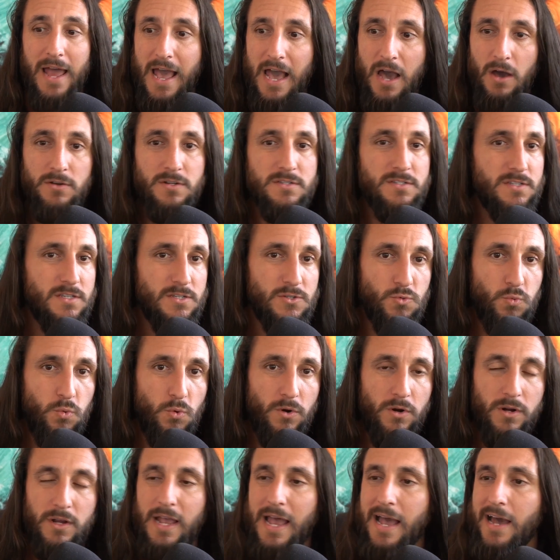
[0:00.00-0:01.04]
How does this
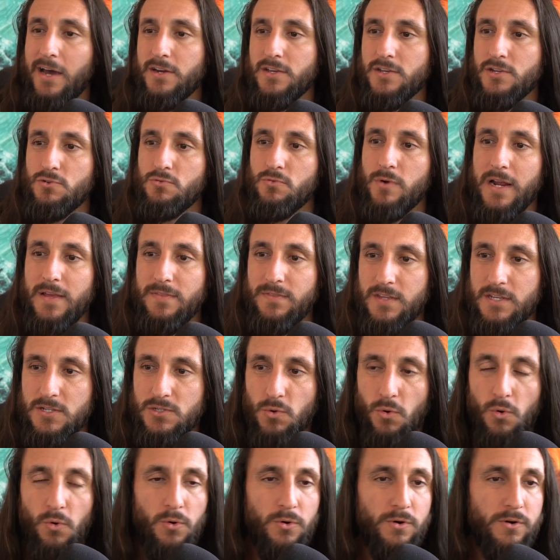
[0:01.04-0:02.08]
work? How do you write
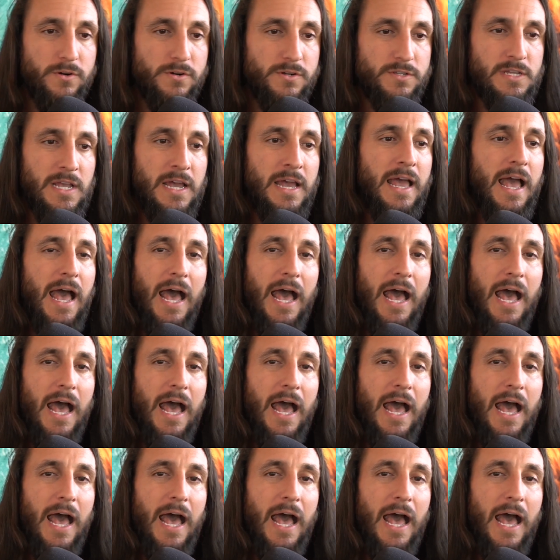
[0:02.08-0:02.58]
these orders?